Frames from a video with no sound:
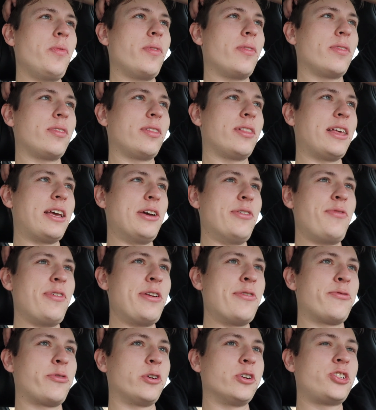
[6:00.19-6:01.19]
live
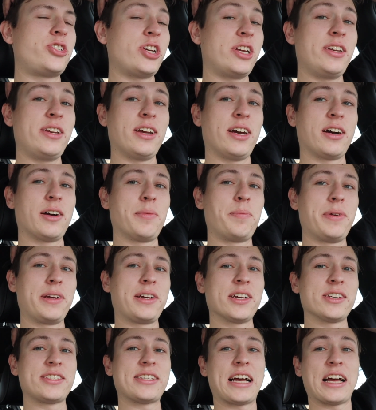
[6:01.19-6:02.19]
in Virginia,
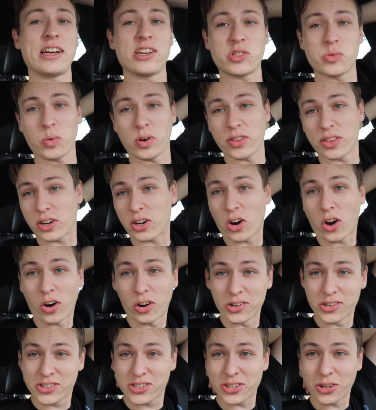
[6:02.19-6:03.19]
because that is where the
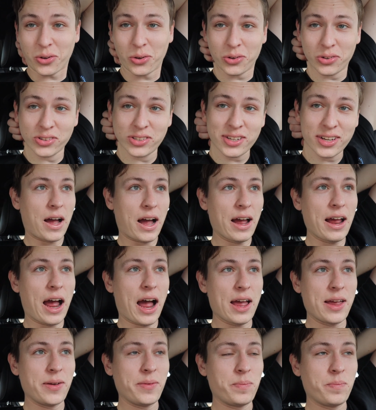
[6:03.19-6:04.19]
car sold,
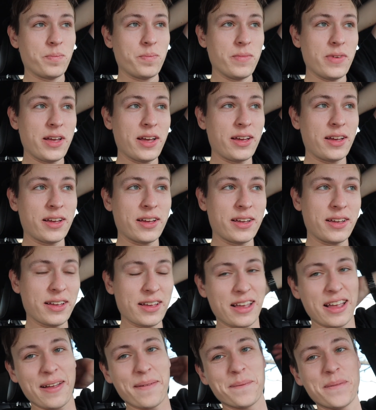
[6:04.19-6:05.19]

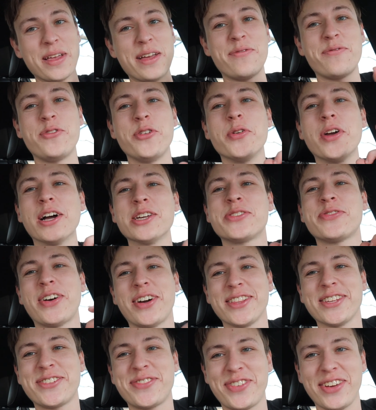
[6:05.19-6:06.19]
if you guys
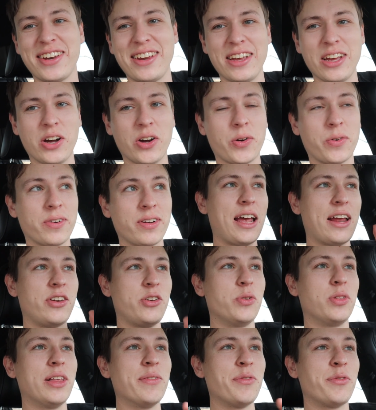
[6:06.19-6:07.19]
find this video and
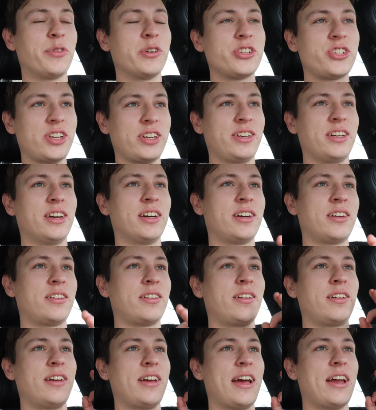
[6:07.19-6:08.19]
you live in Virginia
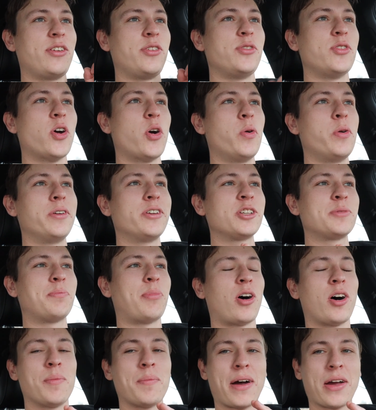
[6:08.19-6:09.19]
and you know who just
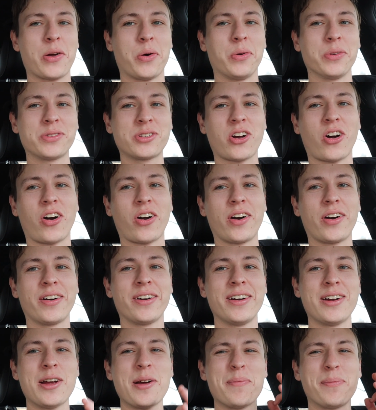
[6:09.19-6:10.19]
bought my old car,
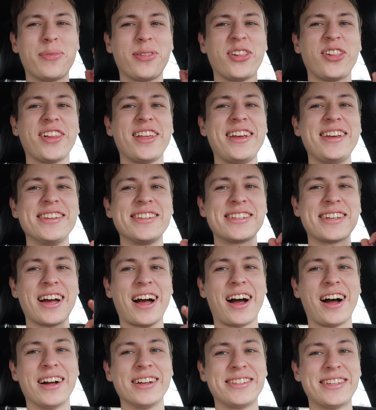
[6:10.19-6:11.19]
please
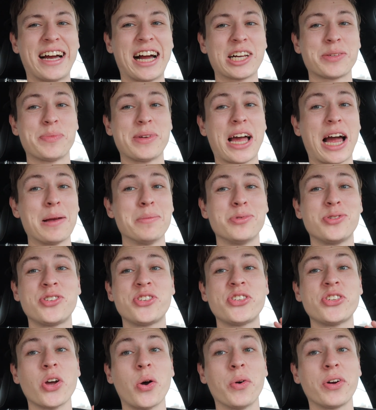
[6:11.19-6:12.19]
contact me. I'm
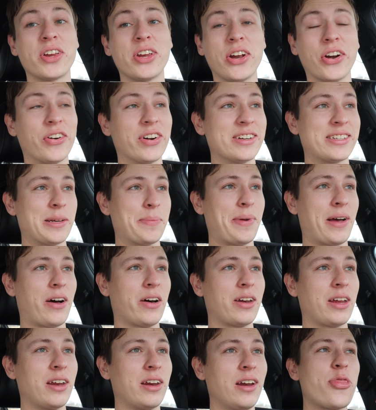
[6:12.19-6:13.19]
so curious
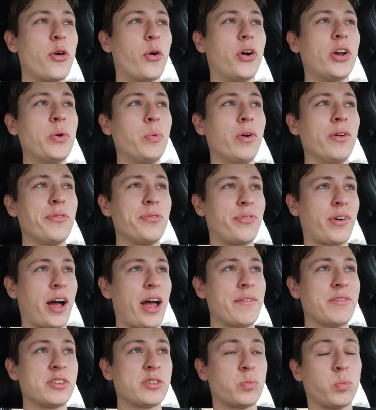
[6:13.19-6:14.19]
about it.
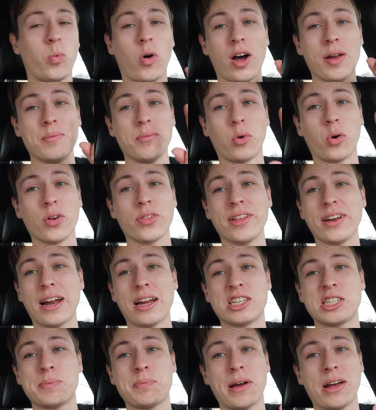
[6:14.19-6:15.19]
31.5 is one more than
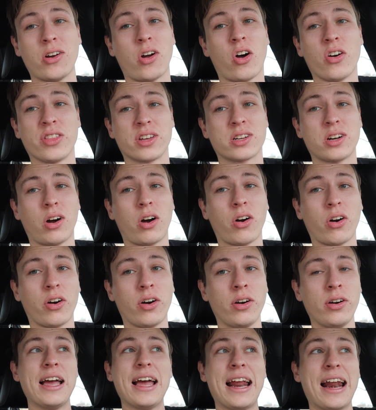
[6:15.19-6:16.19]
I spent on the
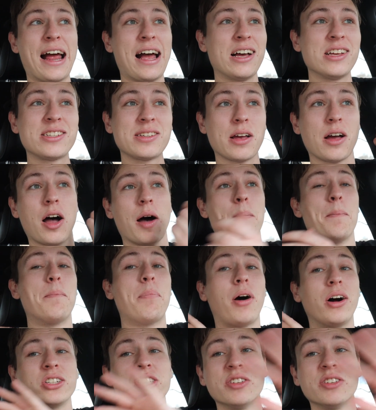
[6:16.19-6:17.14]
car. It has a bunch